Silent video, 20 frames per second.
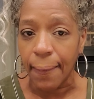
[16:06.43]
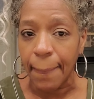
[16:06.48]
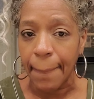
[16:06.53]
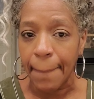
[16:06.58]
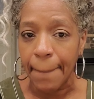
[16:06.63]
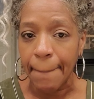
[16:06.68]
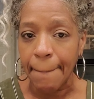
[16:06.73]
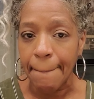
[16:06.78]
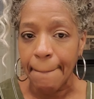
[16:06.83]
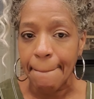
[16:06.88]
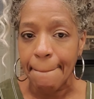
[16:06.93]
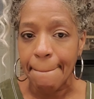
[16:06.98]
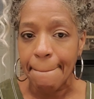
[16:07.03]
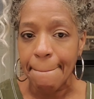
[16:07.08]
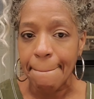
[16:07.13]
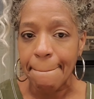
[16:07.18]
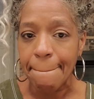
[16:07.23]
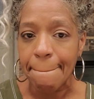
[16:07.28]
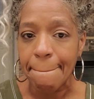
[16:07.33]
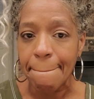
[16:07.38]

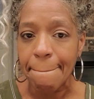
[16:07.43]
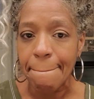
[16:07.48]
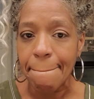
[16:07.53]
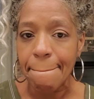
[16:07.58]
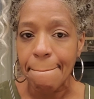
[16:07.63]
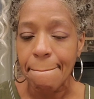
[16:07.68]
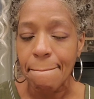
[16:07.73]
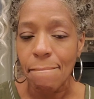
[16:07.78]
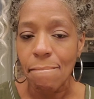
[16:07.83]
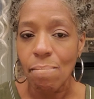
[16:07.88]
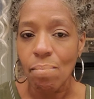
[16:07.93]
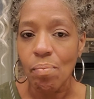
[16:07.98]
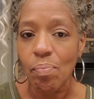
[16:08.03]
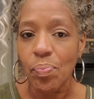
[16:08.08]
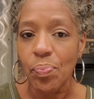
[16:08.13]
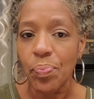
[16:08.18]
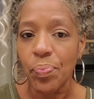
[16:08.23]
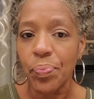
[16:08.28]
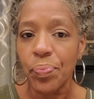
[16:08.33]
Nobody speaks.